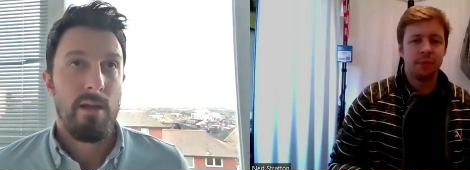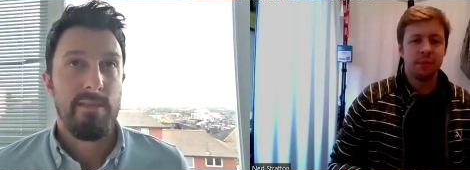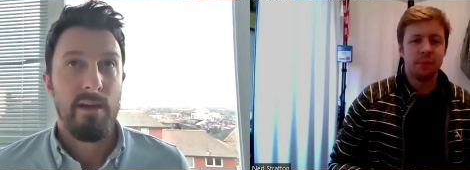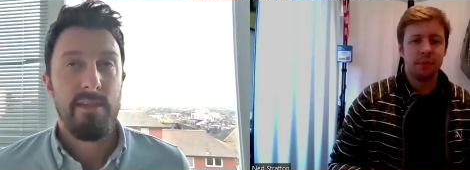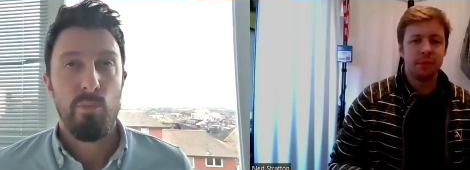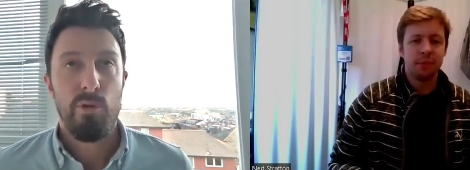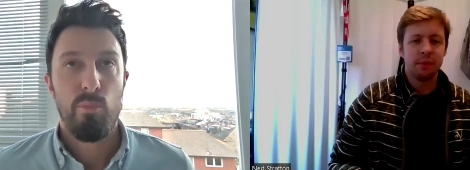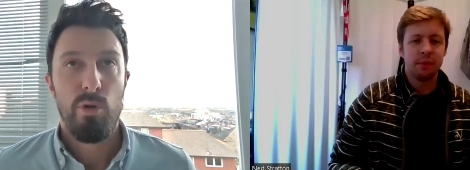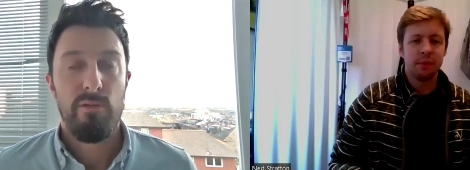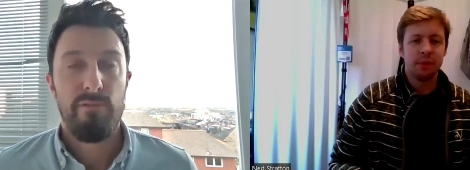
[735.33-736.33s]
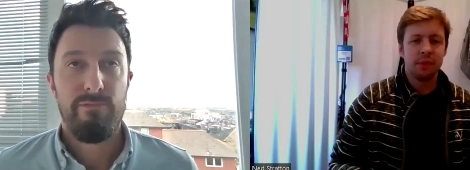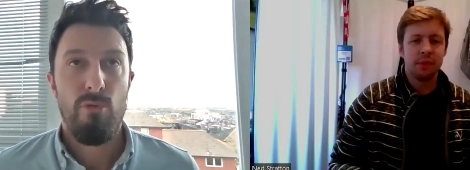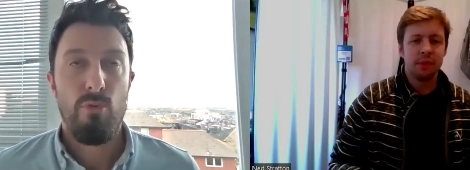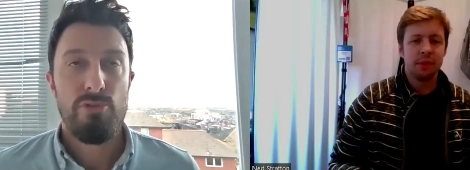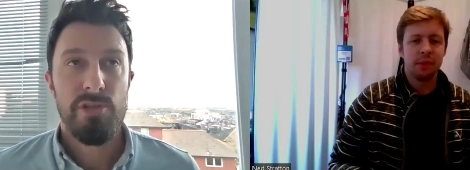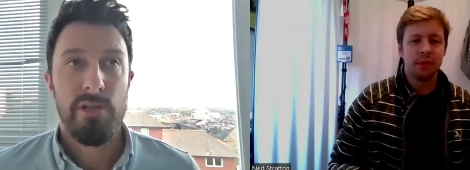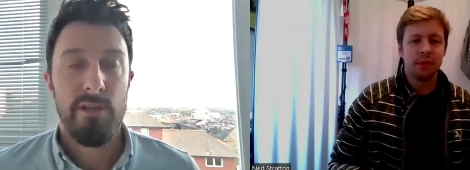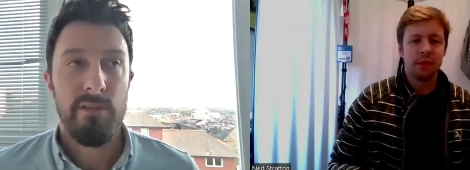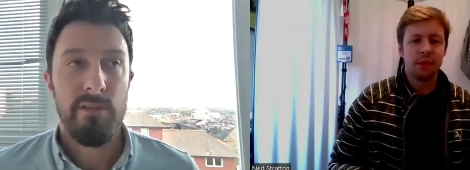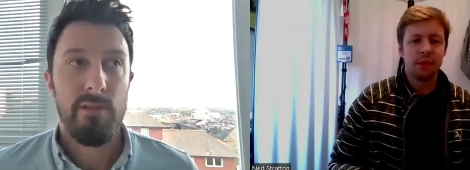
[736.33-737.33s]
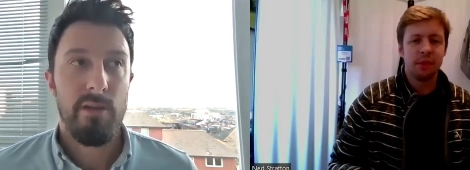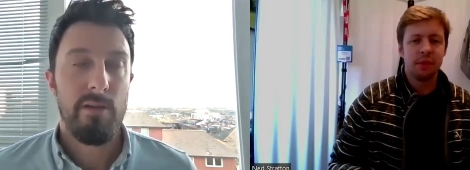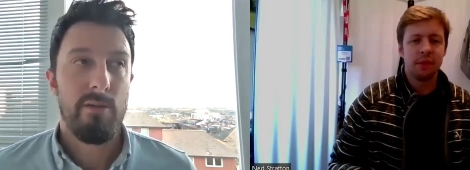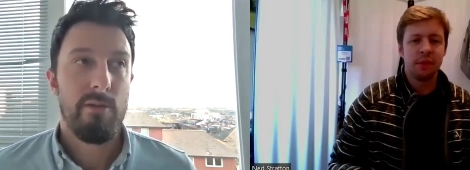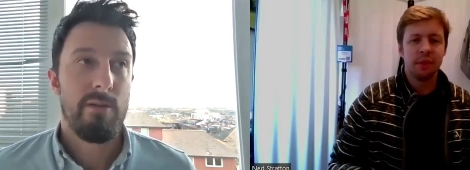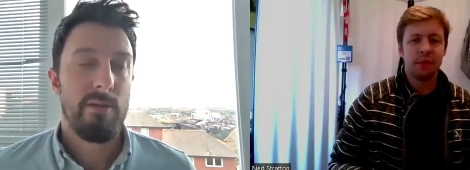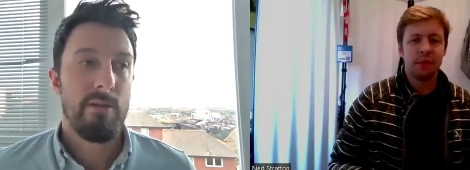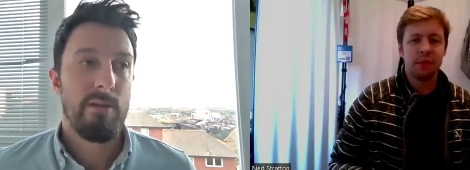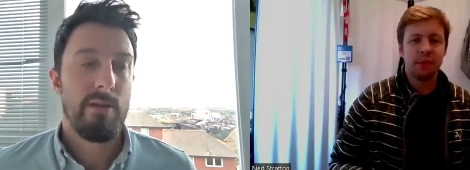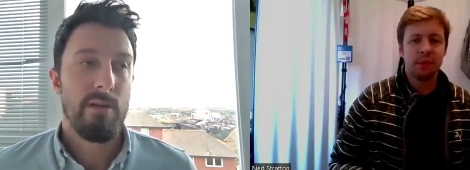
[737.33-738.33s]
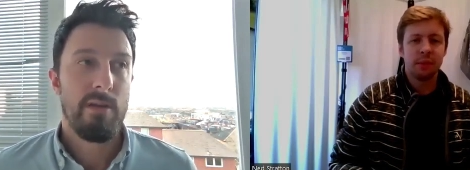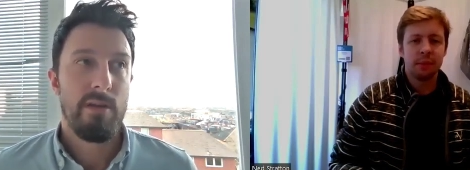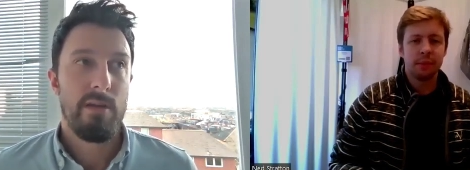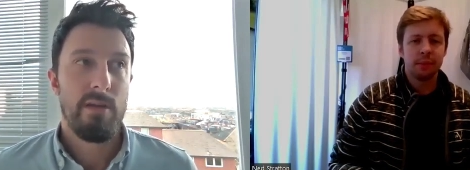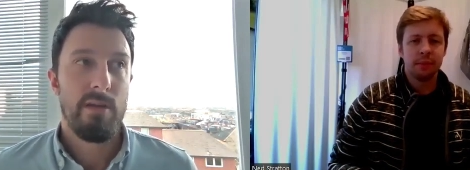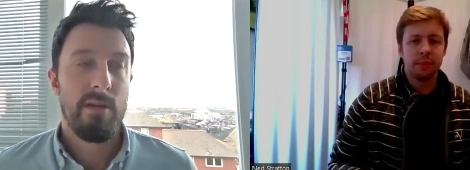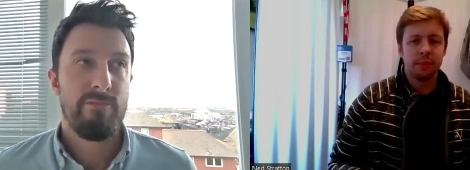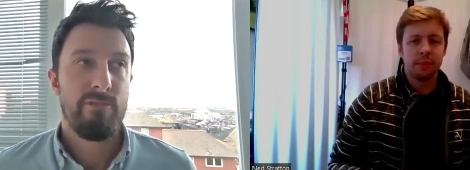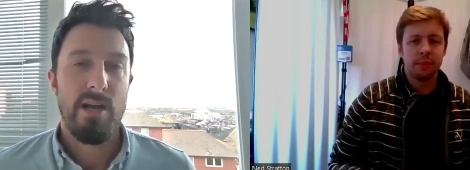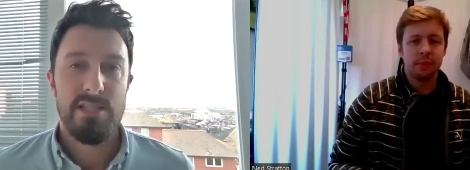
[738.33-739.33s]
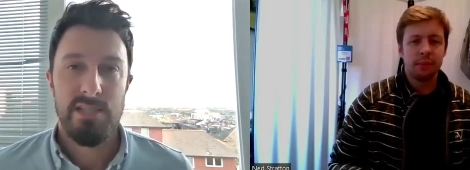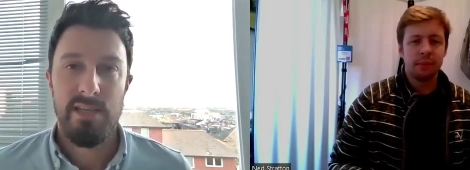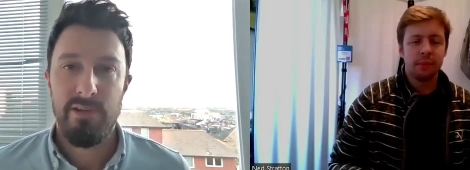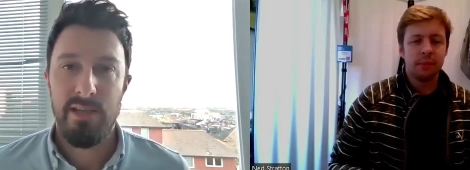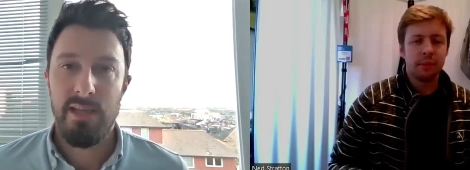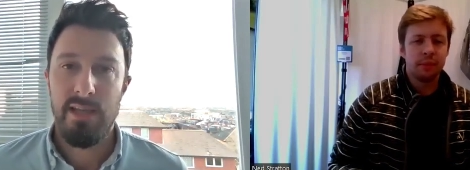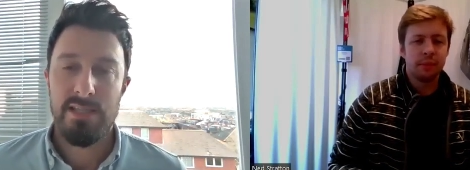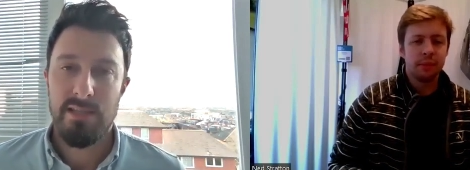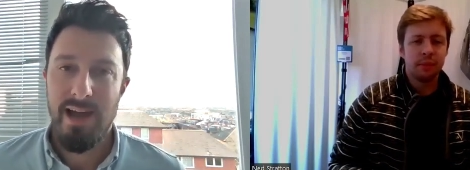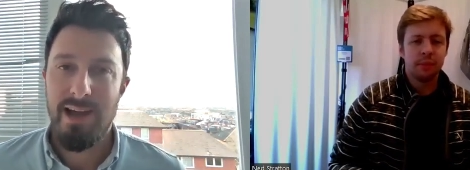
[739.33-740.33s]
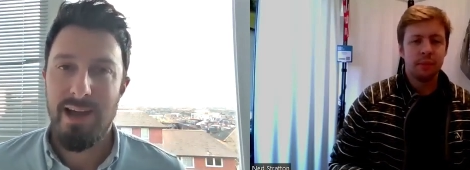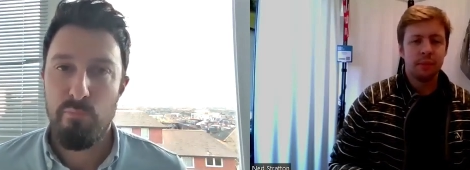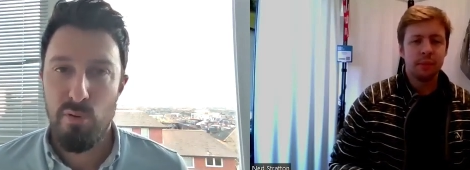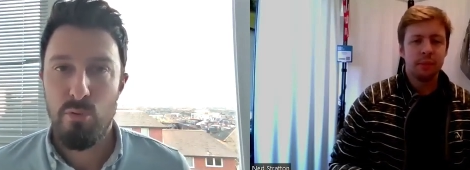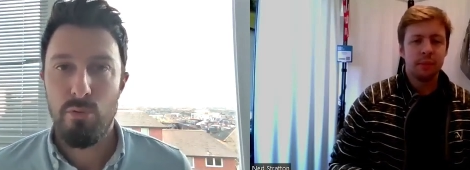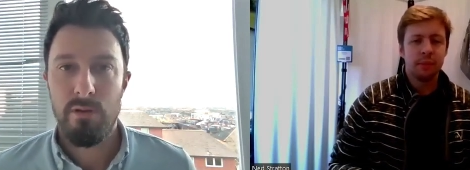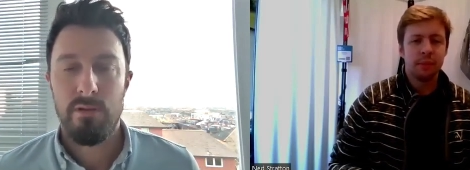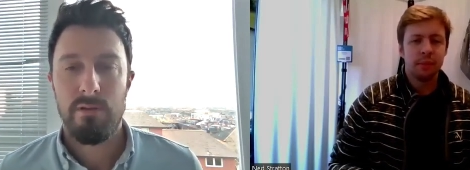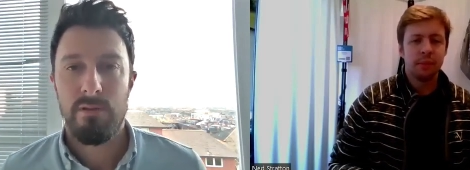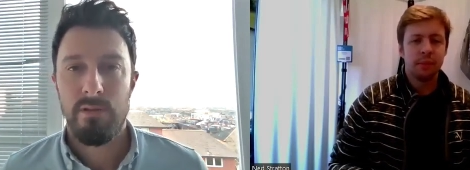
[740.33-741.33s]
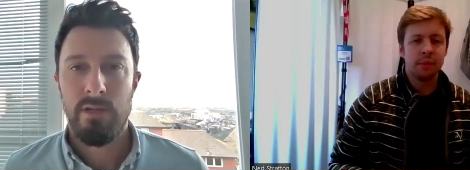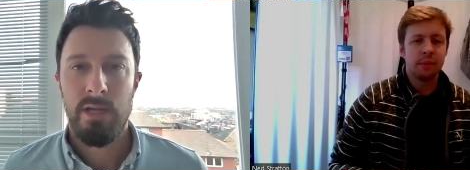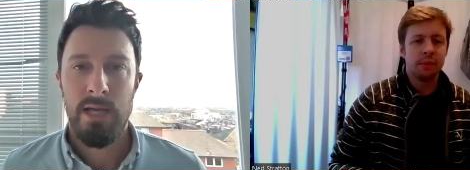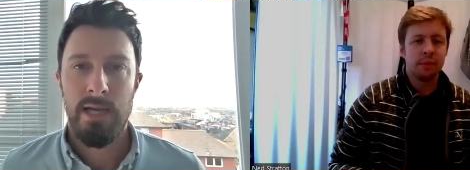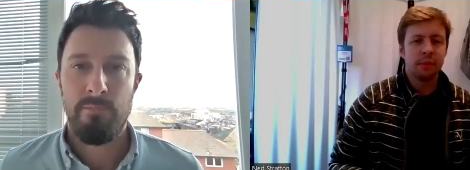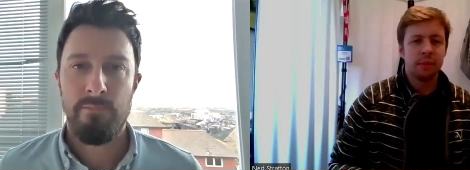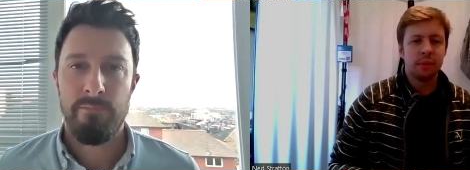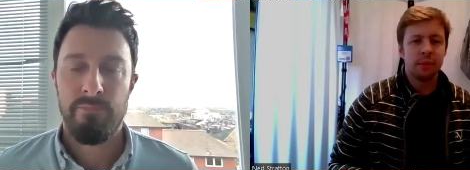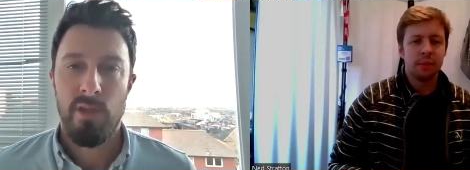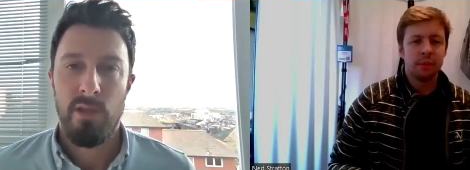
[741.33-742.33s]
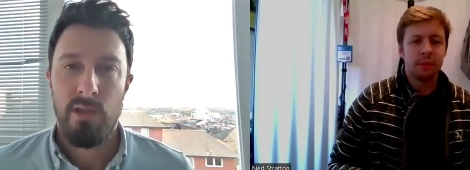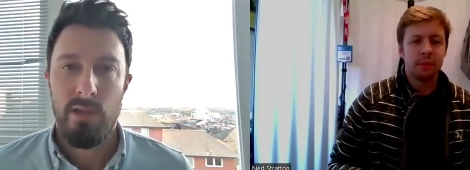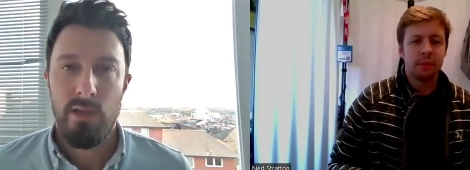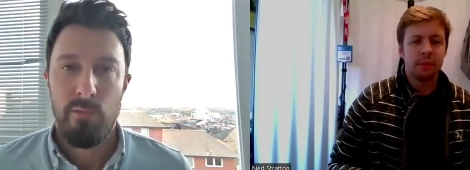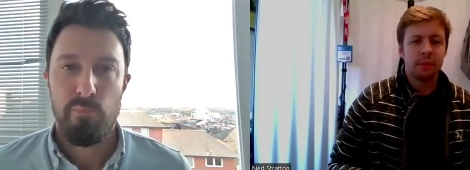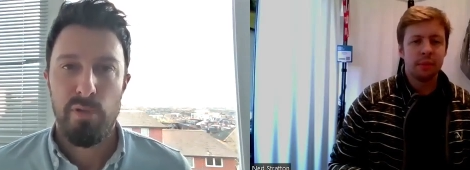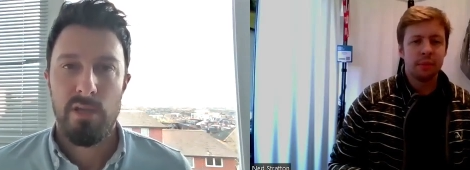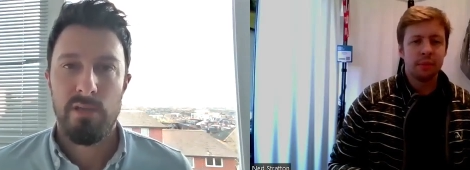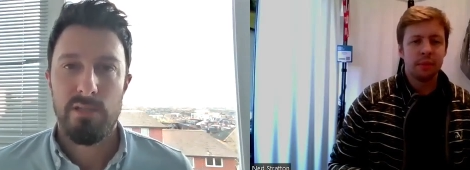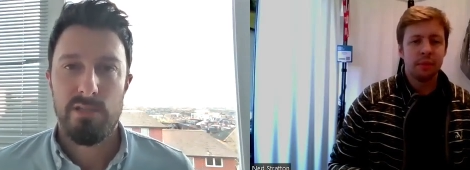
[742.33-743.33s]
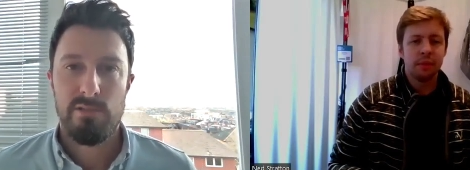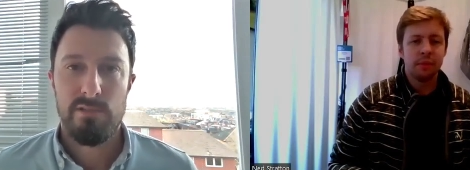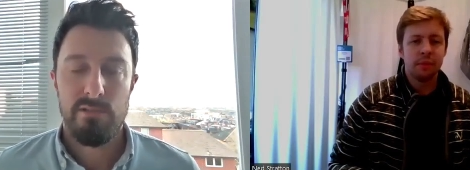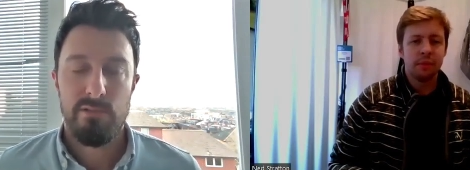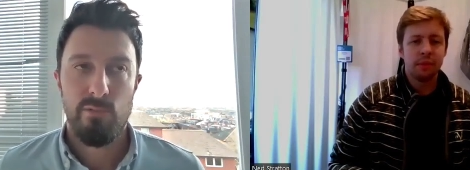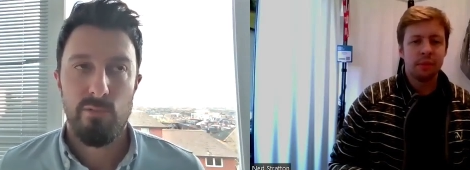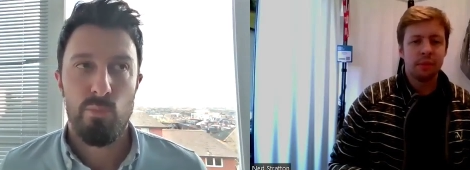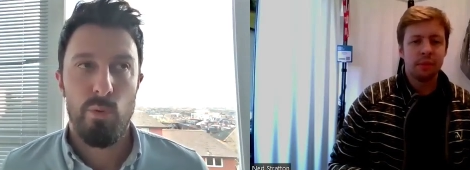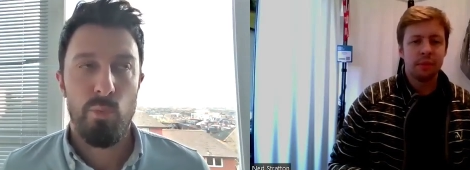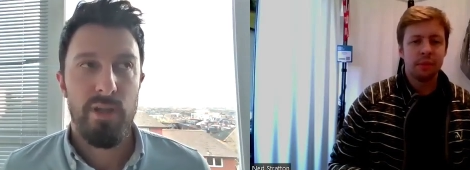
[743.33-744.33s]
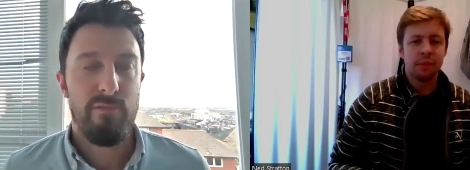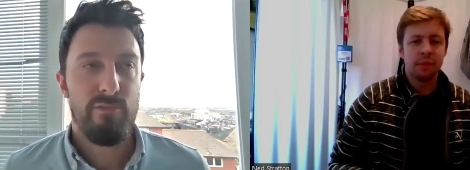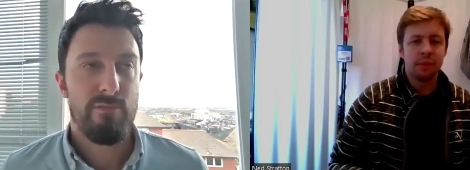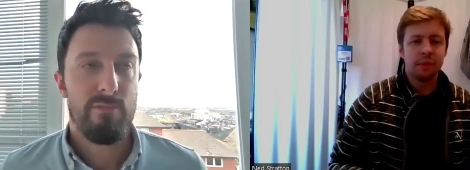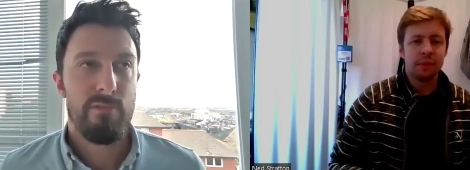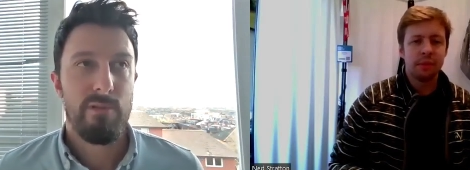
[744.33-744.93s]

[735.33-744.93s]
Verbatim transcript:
Speaker 1: I, th- I, think we're, we're fortunate that for us CV isn't that important. Um, because we've